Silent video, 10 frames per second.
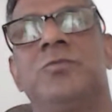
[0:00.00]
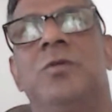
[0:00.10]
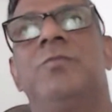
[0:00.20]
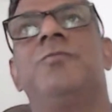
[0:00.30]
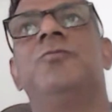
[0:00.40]

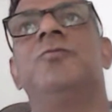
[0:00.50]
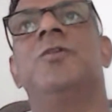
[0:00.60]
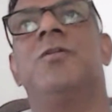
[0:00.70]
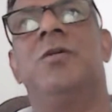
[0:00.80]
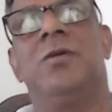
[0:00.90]
So
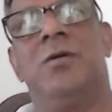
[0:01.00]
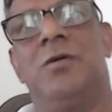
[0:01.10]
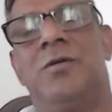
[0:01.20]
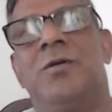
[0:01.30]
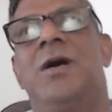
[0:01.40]
food or
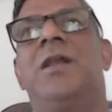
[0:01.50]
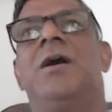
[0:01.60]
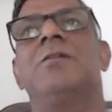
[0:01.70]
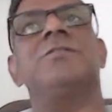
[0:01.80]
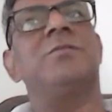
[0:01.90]

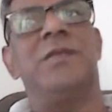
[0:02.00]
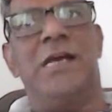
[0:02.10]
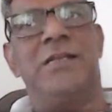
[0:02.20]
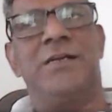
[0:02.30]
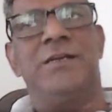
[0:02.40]
khana or
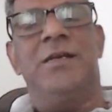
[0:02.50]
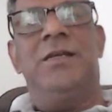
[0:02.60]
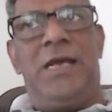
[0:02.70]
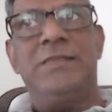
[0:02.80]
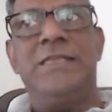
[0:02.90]
something like that.
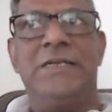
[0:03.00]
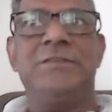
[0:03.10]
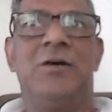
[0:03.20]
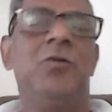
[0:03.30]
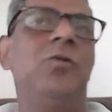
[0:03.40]
And
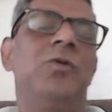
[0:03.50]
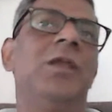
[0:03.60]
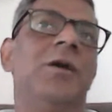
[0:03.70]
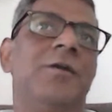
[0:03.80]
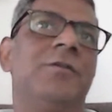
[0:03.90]
that's how
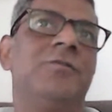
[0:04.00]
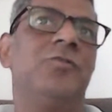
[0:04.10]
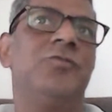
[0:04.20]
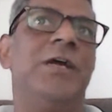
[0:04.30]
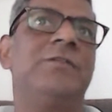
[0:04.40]
we learn.
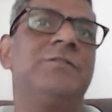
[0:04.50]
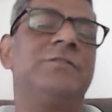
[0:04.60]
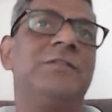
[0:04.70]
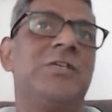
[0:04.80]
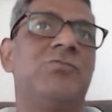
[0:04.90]
So
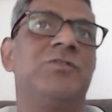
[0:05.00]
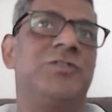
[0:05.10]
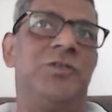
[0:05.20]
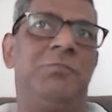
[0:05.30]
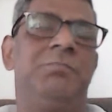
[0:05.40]
that's
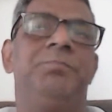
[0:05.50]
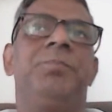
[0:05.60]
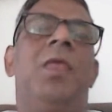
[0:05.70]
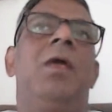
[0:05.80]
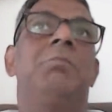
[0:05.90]
acquisition.
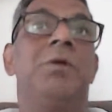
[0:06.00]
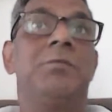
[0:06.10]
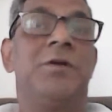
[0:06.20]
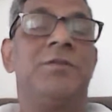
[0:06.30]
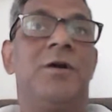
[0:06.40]

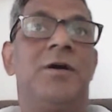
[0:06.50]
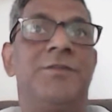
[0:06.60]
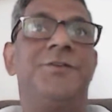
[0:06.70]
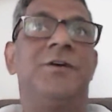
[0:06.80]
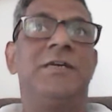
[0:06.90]
But
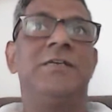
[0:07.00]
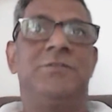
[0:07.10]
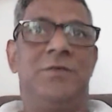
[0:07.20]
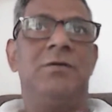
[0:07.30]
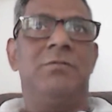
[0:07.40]
other tongue
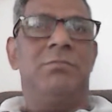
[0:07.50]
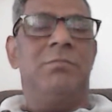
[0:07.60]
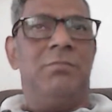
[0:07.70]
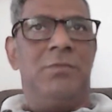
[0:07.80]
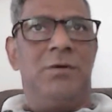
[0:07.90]
is,
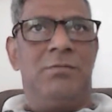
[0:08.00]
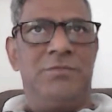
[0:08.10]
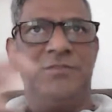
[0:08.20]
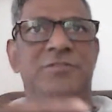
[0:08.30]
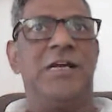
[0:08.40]

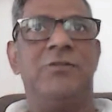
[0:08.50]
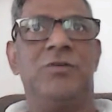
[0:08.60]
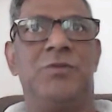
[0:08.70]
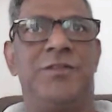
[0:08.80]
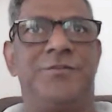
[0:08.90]
that
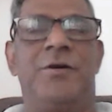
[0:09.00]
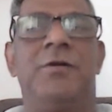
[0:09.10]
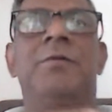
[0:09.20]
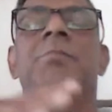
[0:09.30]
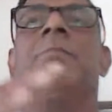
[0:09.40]
was mother
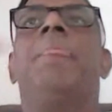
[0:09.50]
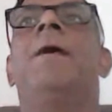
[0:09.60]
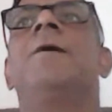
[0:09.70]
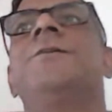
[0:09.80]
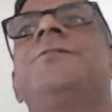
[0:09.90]
tongue.
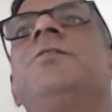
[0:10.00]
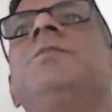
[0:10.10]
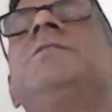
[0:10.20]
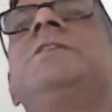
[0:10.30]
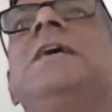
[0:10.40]
Other
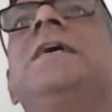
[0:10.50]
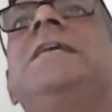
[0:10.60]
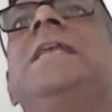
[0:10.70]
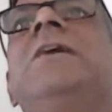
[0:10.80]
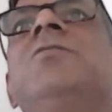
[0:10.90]
tongue means
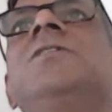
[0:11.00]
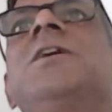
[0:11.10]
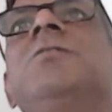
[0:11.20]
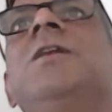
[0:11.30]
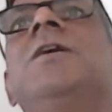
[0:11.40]
any language
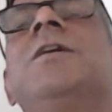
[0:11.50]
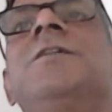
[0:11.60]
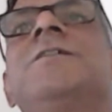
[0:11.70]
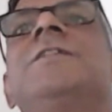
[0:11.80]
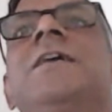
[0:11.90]
that we learn
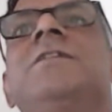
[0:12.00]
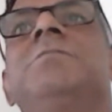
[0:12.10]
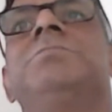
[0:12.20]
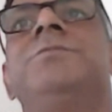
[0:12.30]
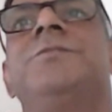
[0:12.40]
other than
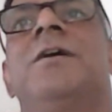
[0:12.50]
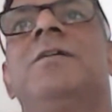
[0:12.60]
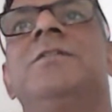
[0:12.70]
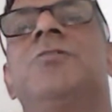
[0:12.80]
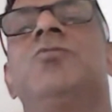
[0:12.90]
the
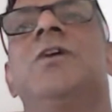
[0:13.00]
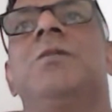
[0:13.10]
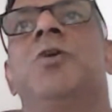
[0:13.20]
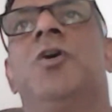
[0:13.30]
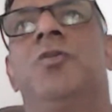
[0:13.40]
tongue that we
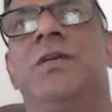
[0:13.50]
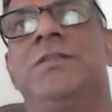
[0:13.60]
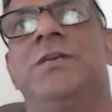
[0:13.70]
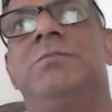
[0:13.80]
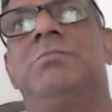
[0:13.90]
are born with.